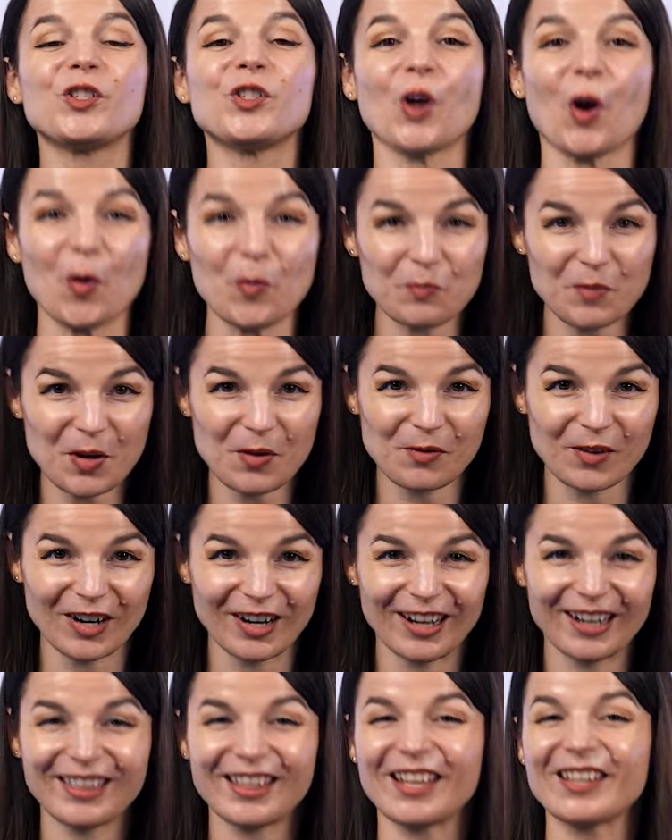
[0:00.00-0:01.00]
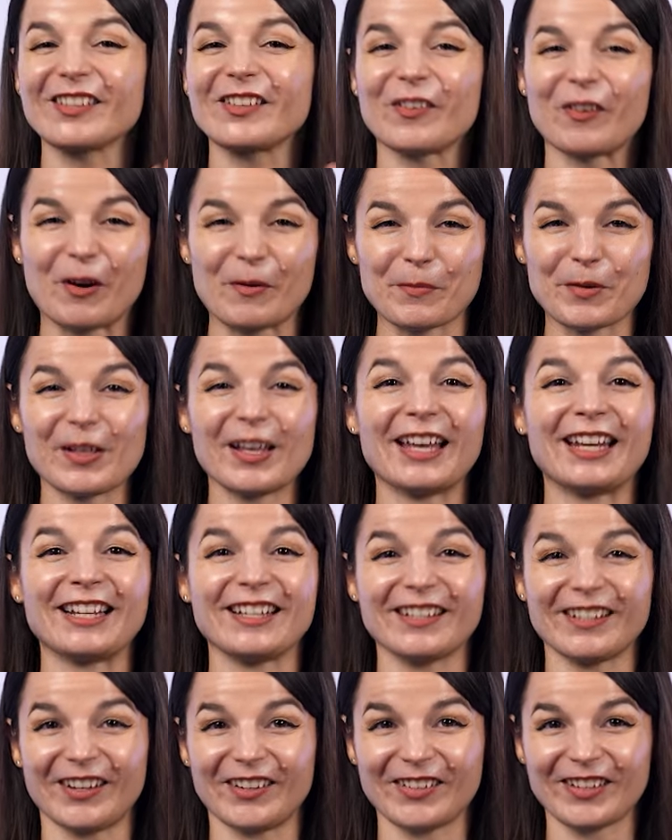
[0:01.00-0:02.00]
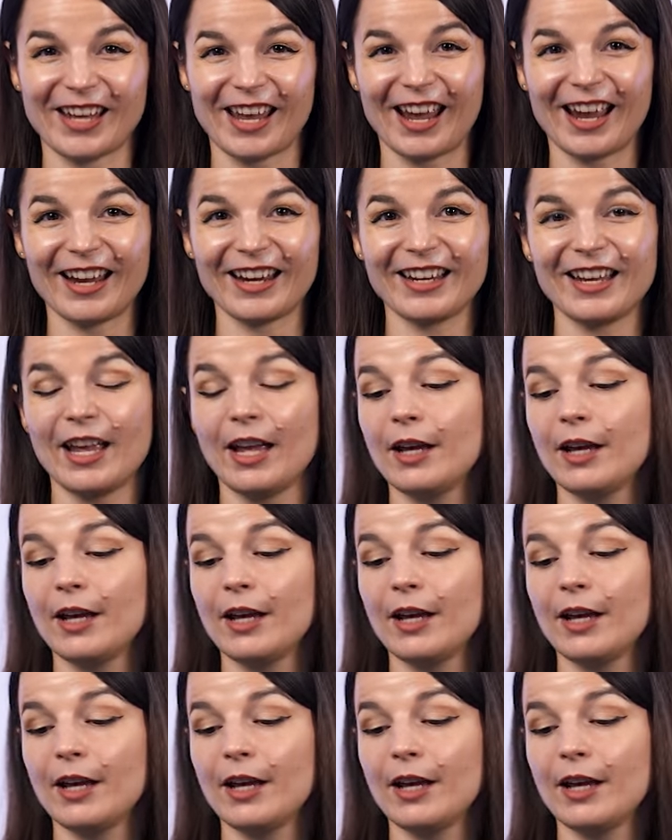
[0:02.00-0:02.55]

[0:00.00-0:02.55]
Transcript: don't be worried, that's normal and it's okay.